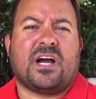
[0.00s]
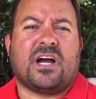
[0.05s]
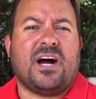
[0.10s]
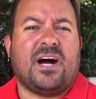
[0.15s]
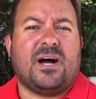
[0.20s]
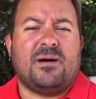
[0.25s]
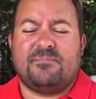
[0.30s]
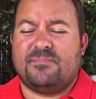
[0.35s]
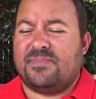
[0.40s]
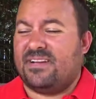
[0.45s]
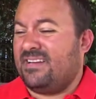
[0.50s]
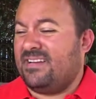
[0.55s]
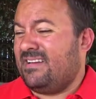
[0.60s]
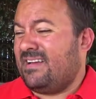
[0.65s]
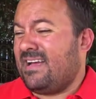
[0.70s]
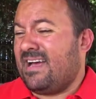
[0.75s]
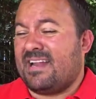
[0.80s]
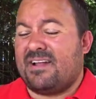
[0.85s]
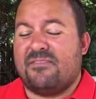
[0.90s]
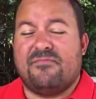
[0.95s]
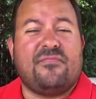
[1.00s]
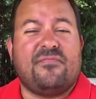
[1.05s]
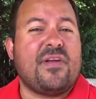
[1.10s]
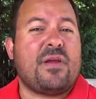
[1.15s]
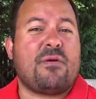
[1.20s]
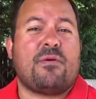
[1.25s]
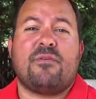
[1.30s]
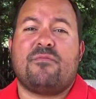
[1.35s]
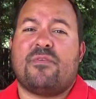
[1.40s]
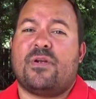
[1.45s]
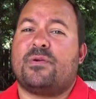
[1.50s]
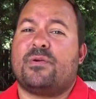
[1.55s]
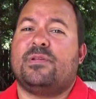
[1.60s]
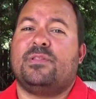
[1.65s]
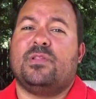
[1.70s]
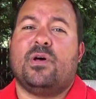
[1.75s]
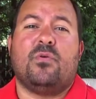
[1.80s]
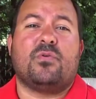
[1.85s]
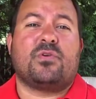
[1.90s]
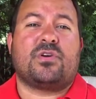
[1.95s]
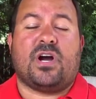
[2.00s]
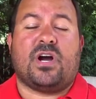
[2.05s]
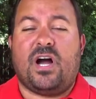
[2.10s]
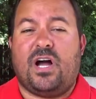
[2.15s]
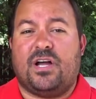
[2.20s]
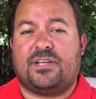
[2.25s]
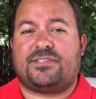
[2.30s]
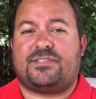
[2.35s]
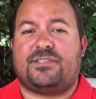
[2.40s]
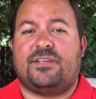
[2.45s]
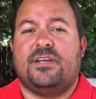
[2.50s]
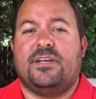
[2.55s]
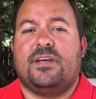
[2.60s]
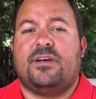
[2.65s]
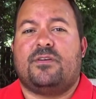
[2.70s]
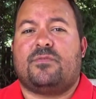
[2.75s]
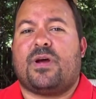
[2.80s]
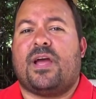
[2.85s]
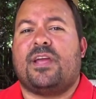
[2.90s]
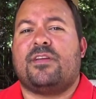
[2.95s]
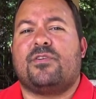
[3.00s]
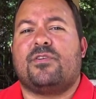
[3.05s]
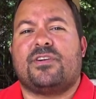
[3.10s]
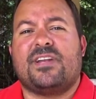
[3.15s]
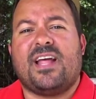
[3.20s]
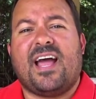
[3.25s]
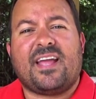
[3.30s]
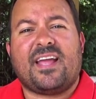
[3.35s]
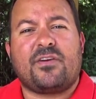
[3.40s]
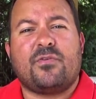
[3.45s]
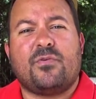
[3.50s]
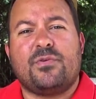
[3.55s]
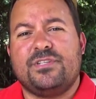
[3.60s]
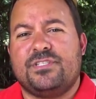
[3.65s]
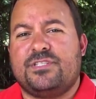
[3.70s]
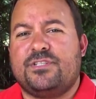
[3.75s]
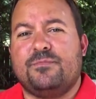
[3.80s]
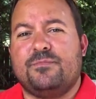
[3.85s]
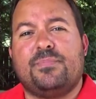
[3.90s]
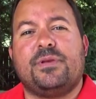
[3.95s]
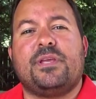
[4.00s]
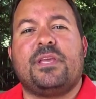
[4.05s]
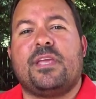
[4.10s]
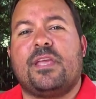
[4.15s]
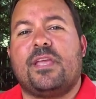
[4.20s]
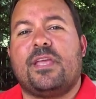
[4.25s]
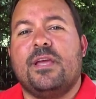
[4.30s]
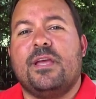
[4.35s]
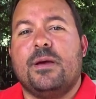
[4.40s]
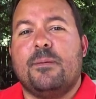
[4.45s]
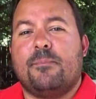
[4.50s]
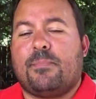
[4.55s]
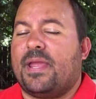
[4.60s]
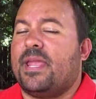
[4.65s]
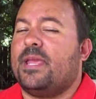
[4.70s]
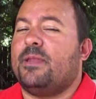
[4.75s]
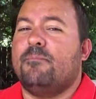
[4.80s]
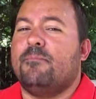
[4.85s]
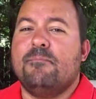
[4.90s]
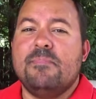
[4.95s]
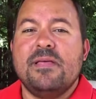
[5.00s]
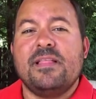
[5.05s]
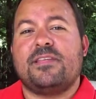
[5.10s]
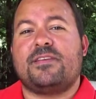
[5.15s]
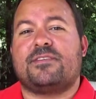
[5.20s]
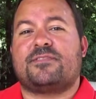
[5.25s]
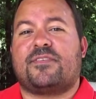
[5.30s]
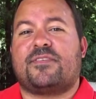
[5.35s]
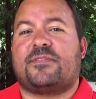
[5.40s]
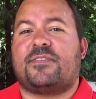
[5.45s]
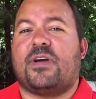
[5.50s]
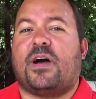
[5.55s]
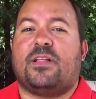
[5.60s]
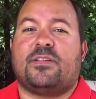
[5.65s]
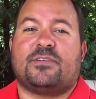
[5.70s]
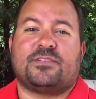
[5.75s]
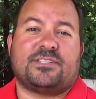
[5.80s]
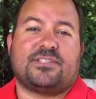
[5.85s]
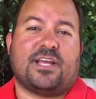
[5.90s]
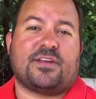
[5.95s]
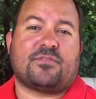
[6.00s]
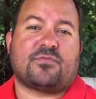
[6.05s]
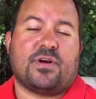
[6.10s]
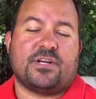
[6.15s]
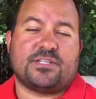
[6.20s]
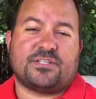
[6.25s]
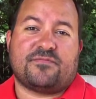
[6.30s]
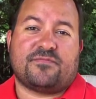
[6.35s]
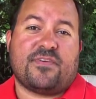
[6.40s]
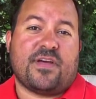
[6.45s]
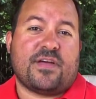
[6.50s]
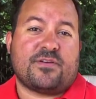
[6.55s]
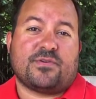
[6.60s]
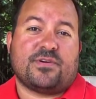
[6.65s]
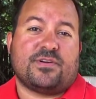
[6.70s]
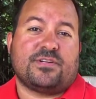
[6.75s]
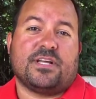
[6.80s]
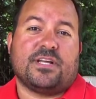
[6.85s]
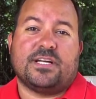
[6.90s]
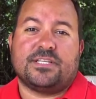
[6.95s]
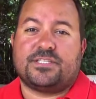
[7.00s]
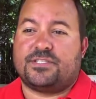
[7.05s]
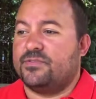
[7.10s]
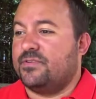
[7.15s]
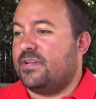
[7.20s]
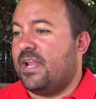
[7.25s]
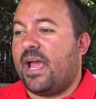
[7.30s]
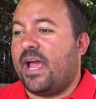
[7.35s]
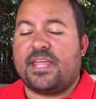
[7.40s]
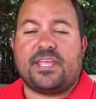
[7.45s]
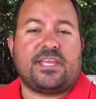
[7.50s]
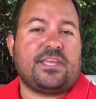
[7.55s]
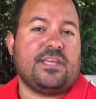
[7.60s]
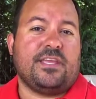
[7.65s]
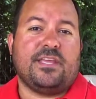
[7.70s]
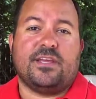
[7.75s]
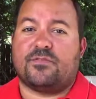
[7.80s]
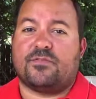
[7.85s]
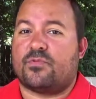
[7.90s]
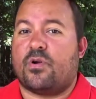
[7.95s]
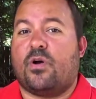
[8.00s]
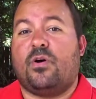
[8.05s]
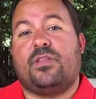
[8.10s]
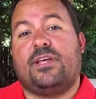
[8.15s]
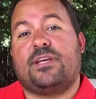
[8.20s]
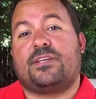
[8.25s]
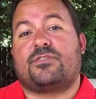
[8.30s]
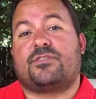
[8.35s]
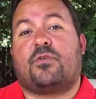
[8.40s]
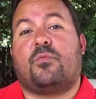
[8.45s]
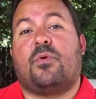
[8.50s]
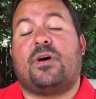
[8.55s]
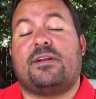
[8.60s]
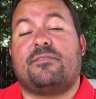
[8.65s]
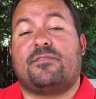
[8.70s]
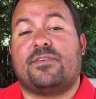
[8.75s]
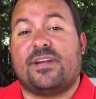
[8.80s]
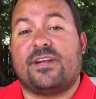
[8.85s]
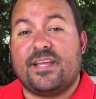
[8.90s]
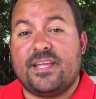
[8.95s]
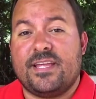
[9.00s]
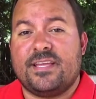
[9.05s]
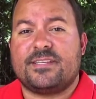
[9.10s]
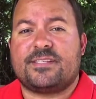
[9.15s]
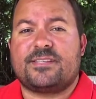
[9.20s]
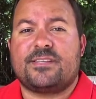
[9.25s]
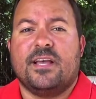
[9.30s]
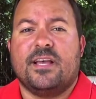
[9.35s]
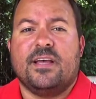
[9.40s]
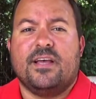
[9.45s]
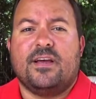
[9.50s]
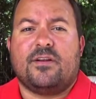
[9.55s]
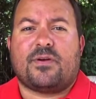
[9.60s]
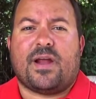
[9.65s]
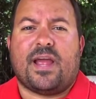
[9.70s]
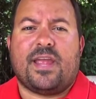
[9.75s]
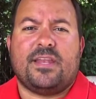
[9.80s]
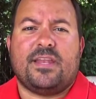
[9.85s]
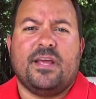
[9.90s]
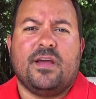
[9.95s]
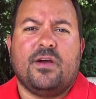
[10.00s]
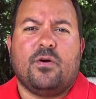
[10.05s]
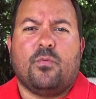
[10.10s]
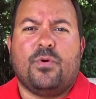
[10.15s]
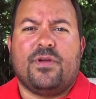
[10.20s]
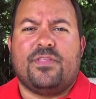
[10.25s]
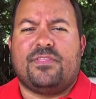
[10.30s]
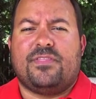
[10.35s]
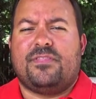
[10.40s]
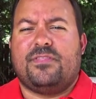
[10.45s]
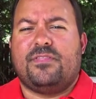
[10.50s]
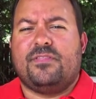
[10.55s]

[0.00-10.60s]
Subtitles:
come at a very, very low cost, right? You're not going to be paying millions of dollars like Roger Federer does to Nike and Rolex or whatever it is, right? With